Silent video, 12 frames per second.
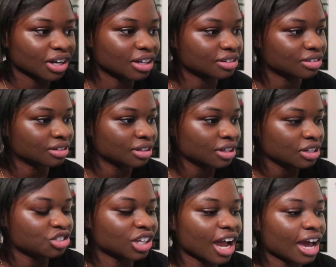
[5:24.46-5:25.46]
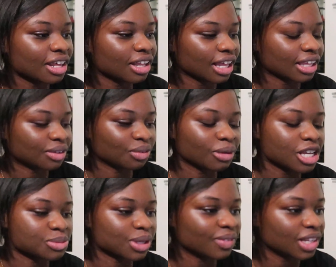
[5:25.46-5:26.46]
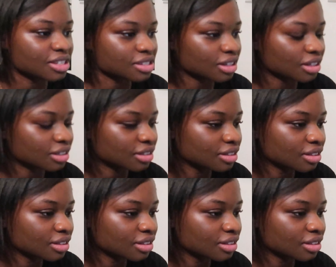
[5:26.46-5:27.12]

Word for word: front. She kind of like reminds me of Lisa.